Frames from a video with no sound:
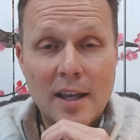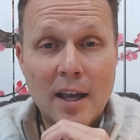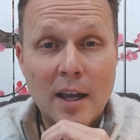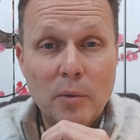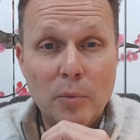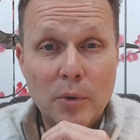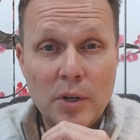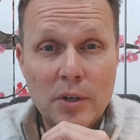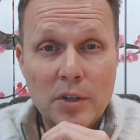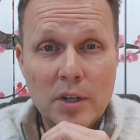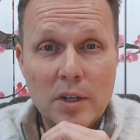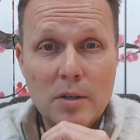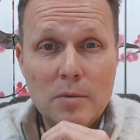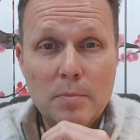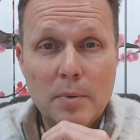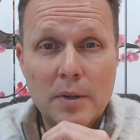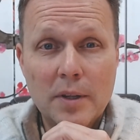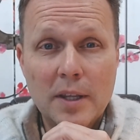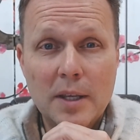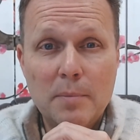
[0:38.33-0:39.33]
I want to do,
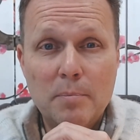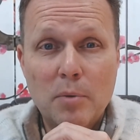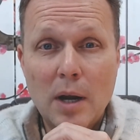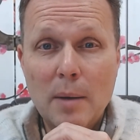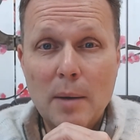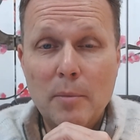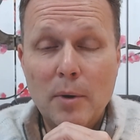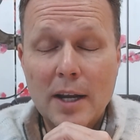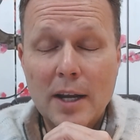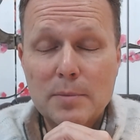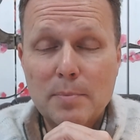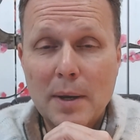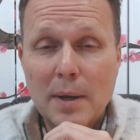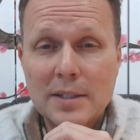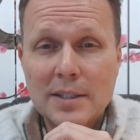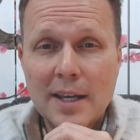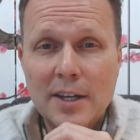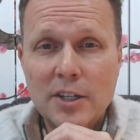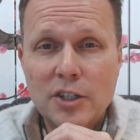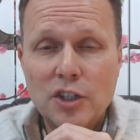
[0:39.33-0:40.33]
but the primary
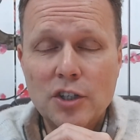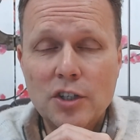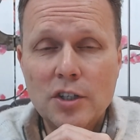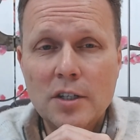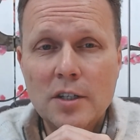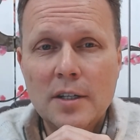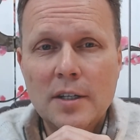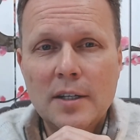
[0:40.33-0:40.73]
expectation.